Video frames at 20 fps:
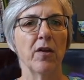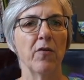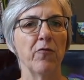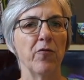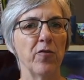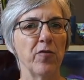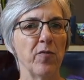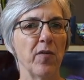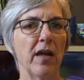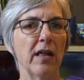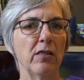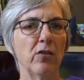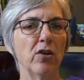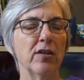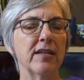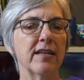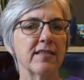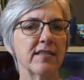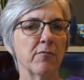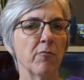First of all, I
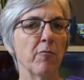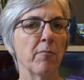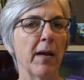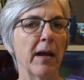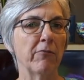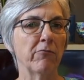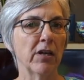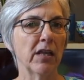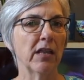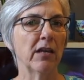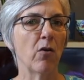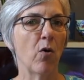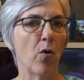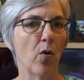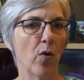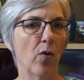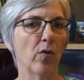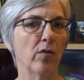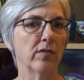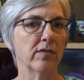looked at some of my really
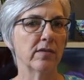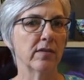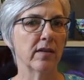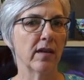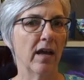old